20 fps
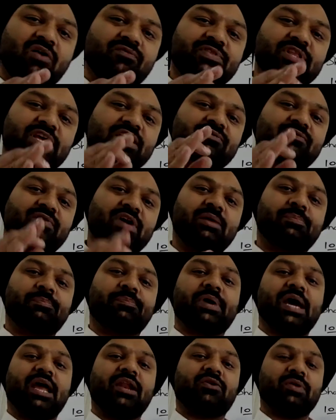of the
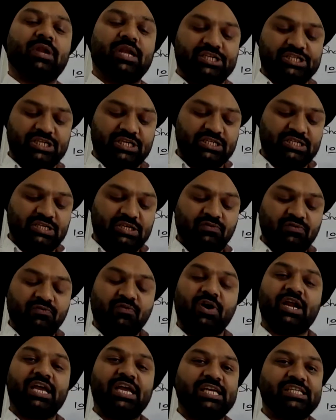envelope calculations
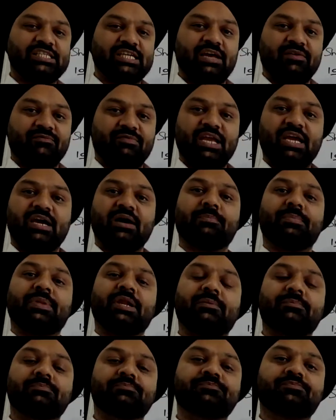for each and every
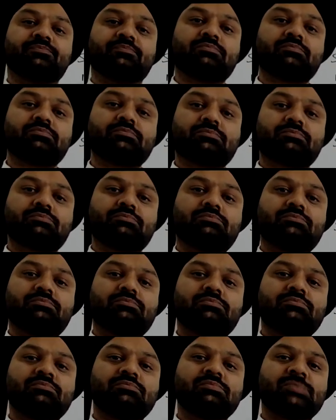company.
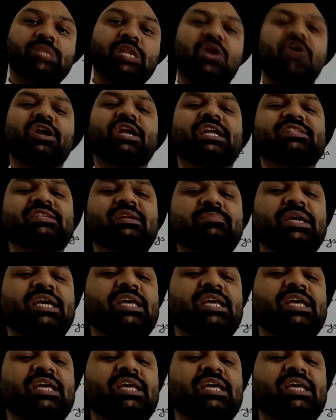Now, it doesn't